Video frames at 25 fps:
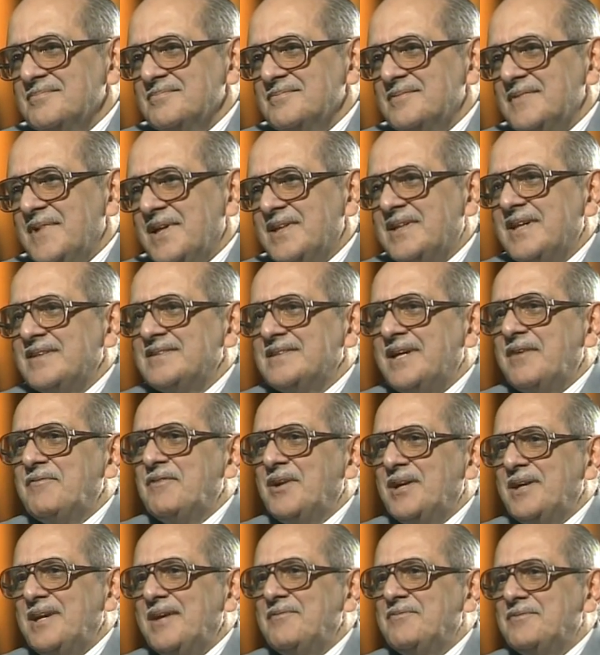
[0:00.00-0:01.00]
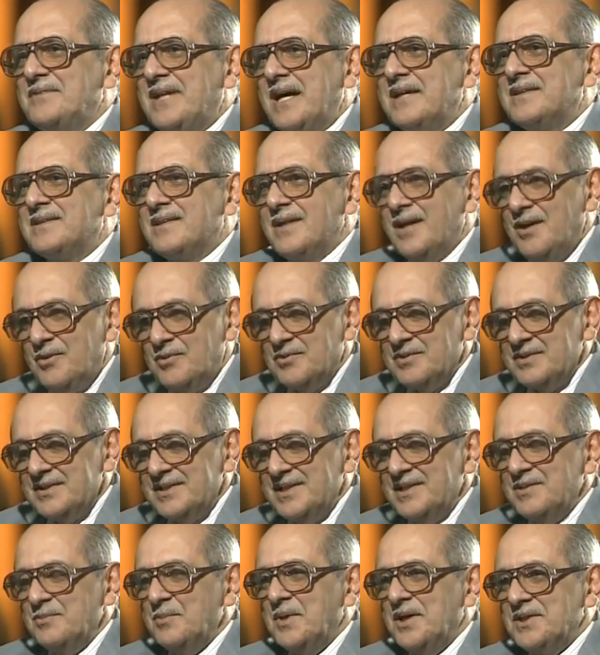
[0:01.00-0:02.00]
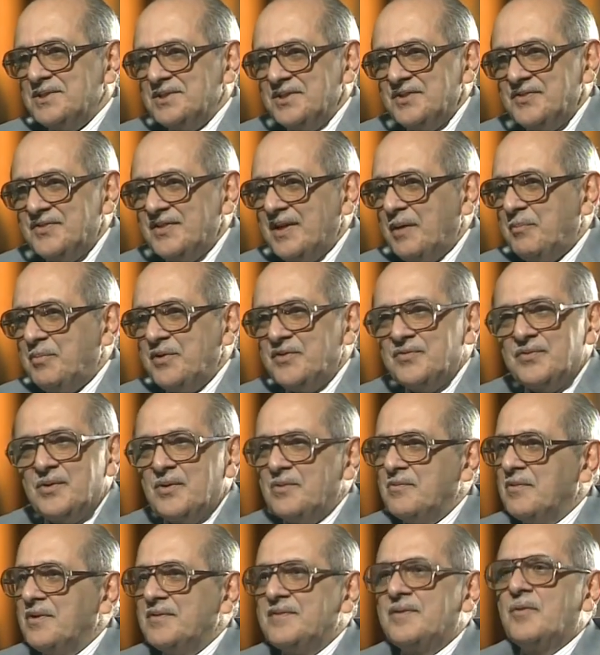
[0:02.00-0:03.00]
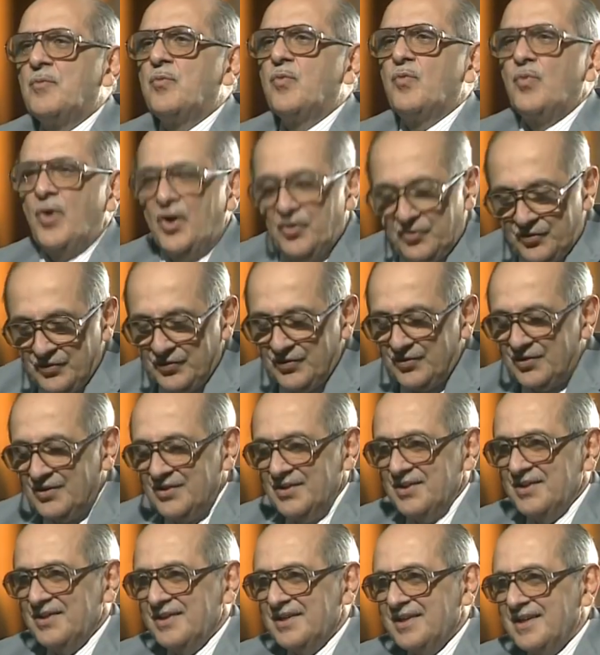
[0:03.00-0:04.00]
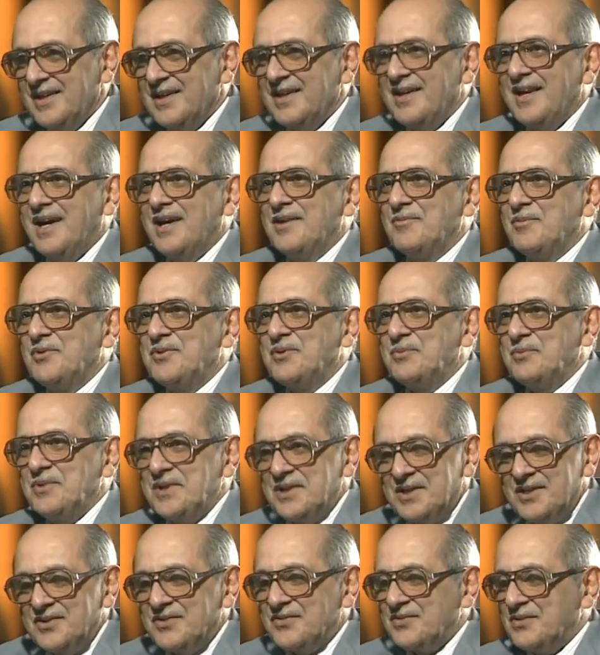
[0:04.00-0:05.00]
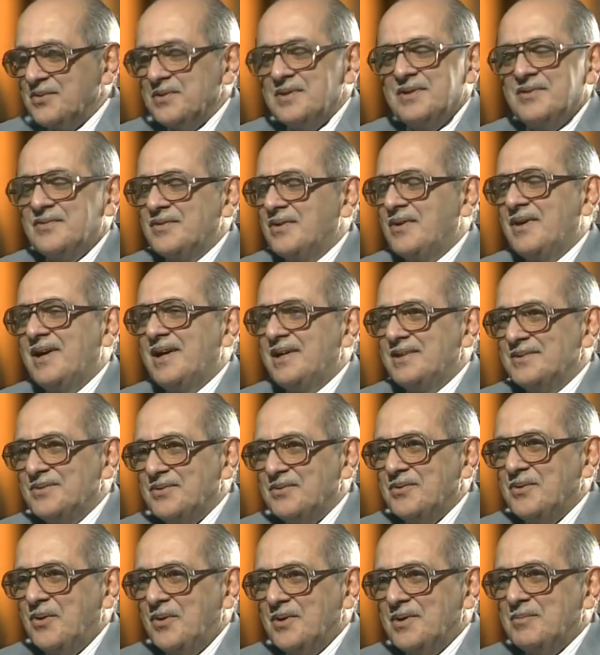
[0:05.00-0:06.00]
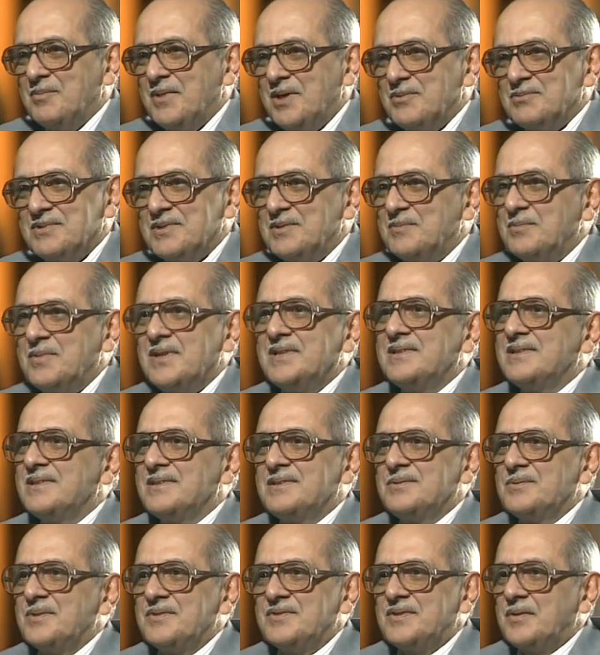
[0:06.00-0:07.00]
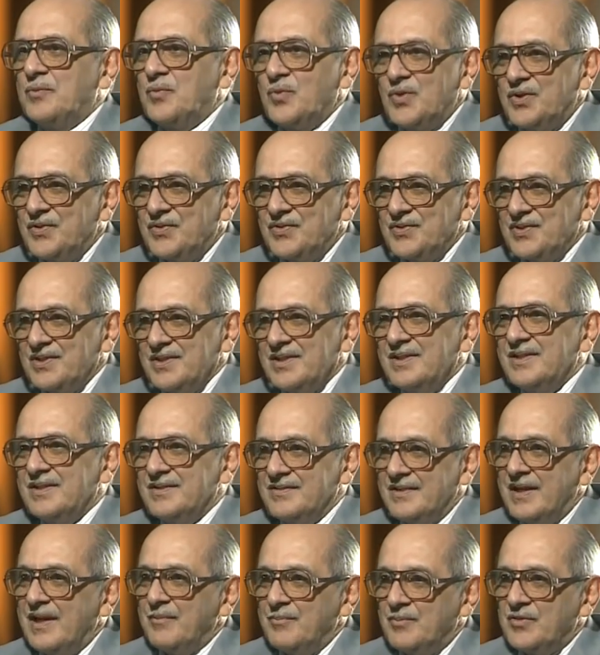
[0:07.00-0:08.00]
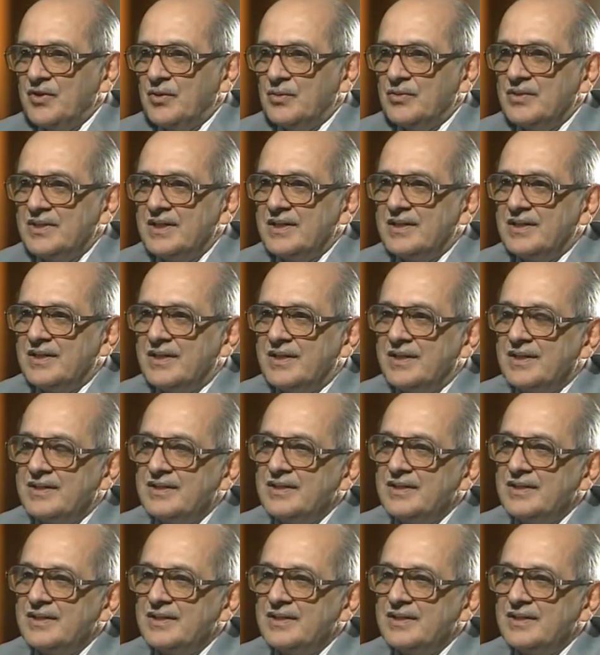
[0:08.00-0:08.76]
It has never lived that down. Yes. The emergency episode was the worst. And I was a witness to it, so I know all about it. But it was the worst. Yes, absolutely.